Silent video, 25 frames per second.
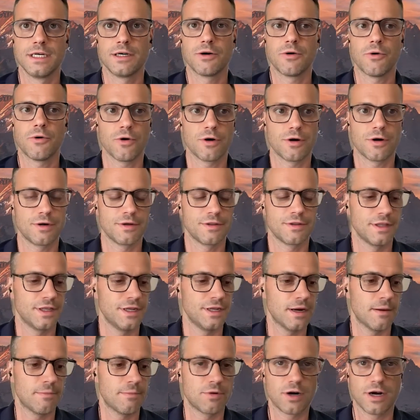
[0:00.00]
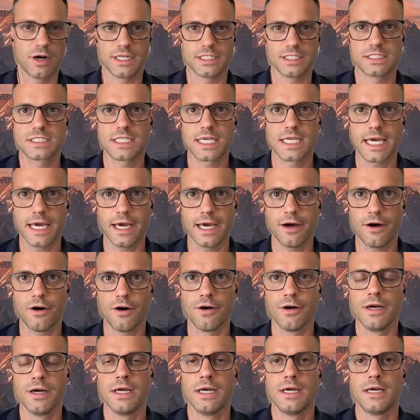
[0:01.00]
or the number on a
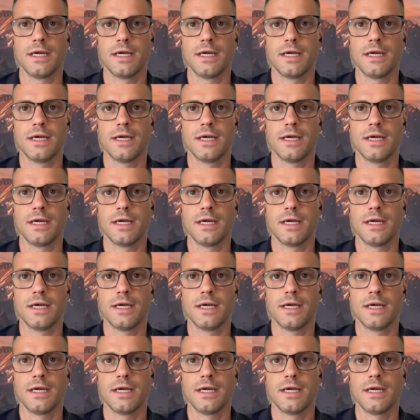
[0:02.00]
scale.